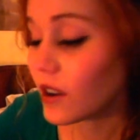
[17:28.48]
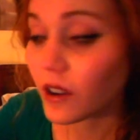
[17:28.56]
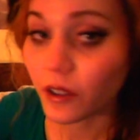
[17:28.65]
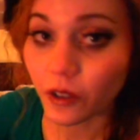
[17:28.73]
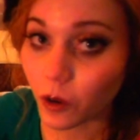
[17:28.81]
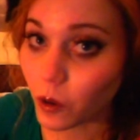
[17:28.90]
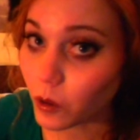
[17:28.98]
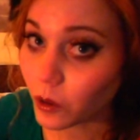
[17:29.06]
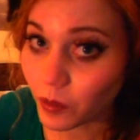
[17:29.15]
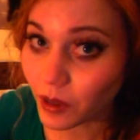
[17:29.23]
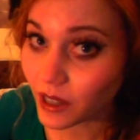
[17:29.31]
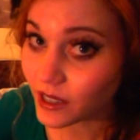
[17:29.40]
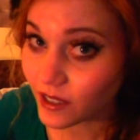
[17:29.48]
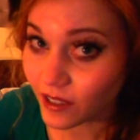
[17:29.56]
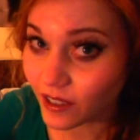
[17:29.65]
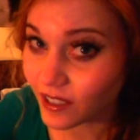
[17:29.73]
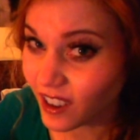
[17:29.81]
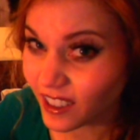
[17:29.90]
the Coloplast are
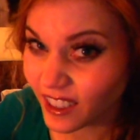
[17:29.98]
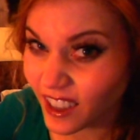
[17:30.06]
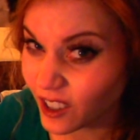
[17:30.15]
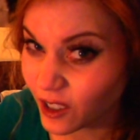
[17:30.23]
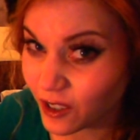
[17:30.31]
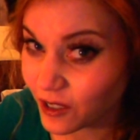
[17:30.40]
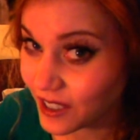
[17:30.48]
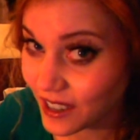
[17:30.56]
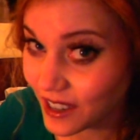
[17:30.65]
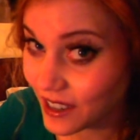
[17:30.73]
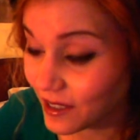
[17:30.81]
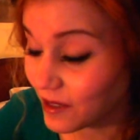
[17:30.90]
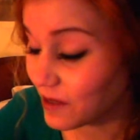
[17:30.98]
not that good either.